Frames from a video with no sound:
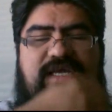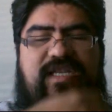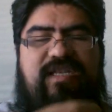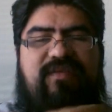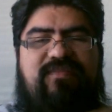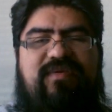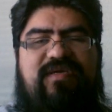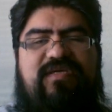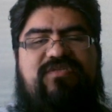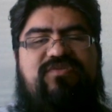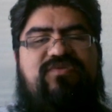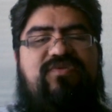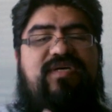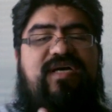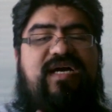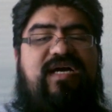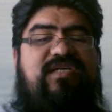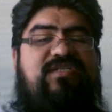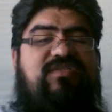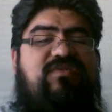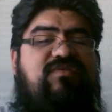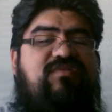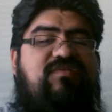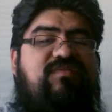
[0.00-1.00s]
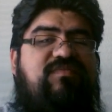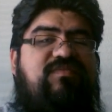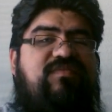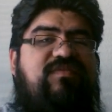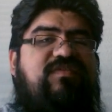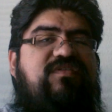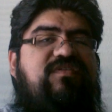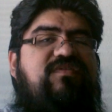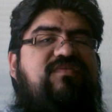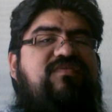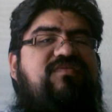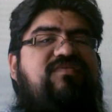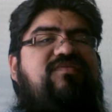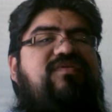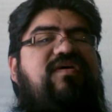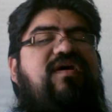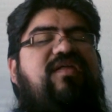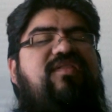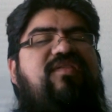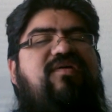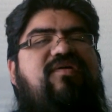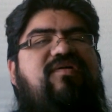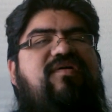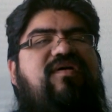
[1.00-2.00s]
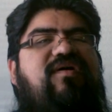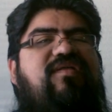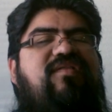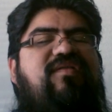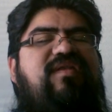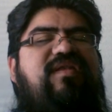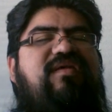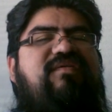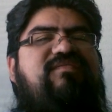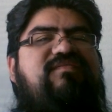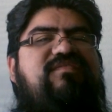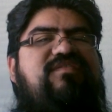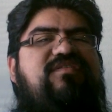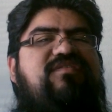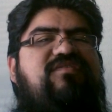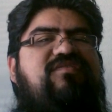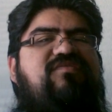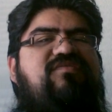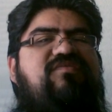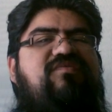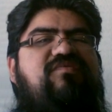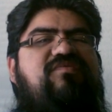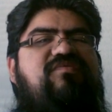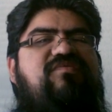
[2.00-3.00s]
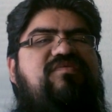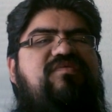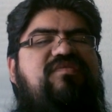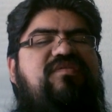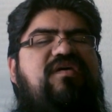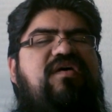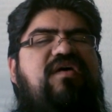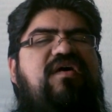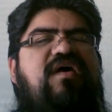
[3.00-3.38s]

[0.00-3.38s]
elementary, high school, preschool, all the levels of schools.